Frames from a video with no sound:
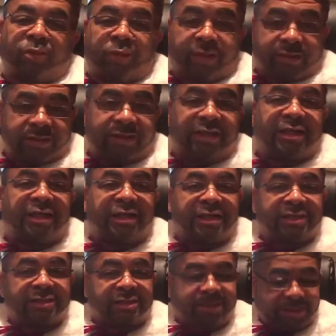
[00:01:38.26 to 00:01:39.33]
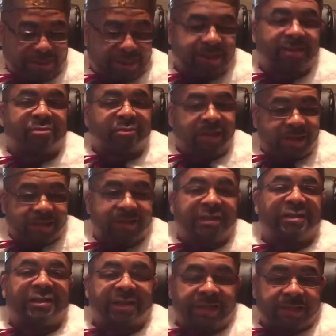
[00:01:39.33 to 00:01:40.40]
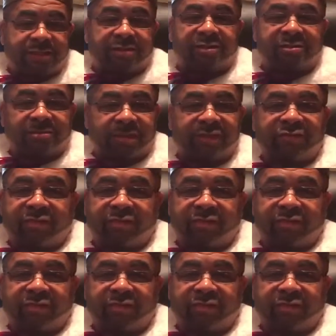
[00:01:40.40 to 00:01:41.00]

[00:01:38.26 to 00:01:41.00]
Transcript: Realty Kings, they're the answer.